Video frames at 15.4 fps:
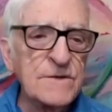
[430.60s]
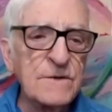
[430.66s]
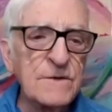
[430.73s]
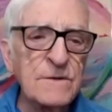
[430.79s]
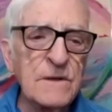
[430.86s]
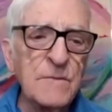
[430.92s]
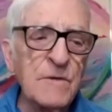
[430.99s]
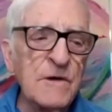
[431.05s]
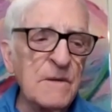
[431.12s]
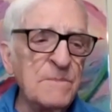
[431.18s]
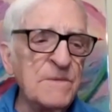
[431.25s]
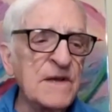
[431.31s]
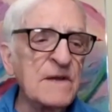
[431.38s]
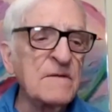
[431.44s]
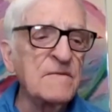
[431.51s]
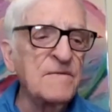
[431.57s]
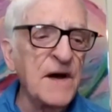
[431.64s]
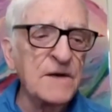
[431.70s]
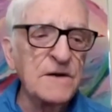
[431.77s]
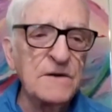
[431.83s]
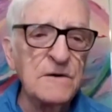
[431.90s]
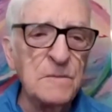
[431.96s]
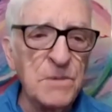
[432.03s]
Surely we are being
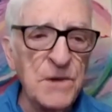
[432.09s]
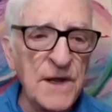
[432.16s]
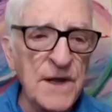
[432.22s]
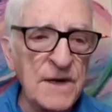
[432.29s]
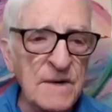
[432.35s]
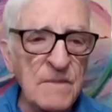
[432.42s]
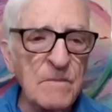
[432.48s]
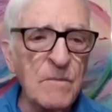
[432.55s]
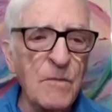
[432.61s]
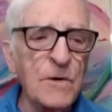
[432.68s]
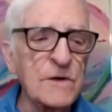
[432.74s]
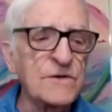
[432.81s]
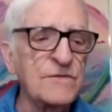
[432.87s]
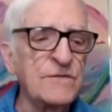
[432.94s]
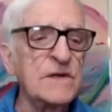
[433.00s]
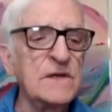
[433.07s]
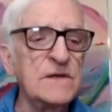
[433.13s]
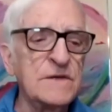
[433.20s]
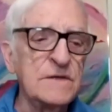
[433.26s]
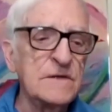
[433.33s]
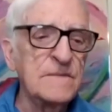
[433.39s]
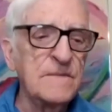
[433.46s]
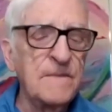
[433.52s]
invited to plant more
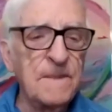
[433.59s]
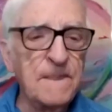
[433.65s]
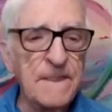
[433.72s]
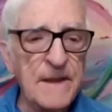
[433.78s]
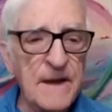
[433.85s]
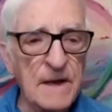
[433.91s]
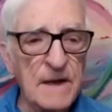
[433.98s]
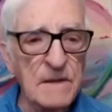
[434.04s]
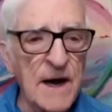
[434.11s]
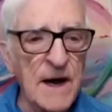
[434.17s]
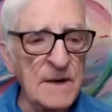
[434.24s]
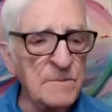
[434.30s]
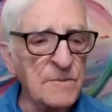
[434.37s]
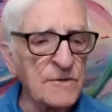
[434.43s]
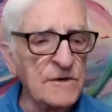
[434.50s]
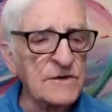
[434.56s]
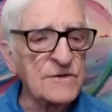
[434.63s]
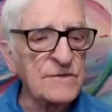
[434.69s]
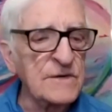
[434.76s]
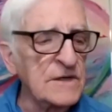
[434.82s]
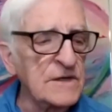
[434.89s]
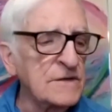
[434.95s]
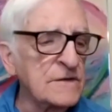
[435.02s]
trees, a lot more
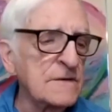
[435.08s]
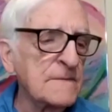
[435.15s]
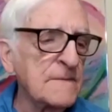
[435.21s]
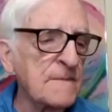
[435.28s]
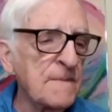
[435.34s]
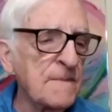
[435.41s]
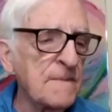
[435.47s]
trees.